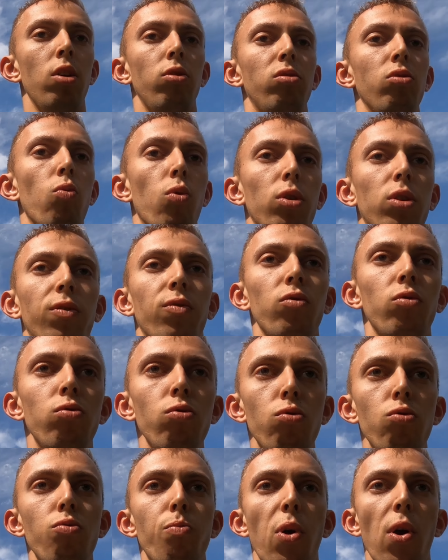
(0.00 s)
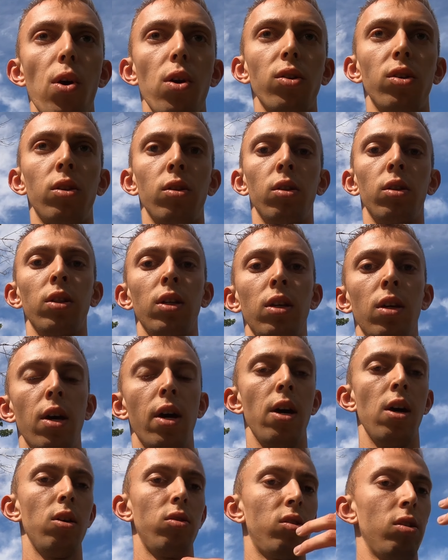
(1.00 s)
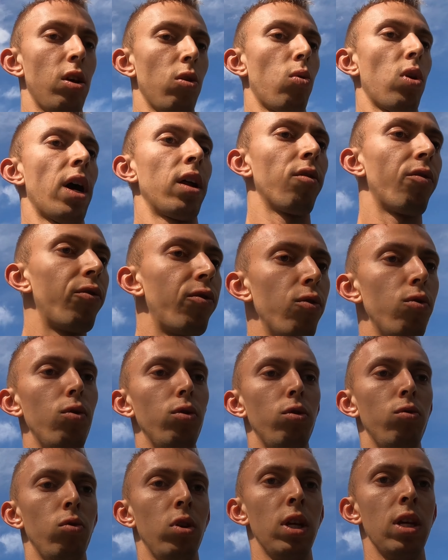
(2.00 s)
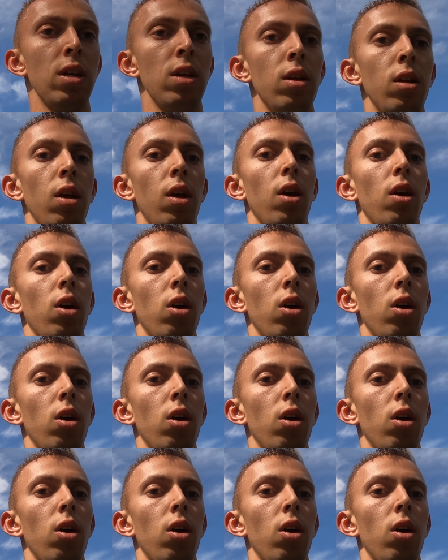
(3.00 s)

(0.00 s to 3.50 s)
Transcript: see what works for you personally see like what kind of food you need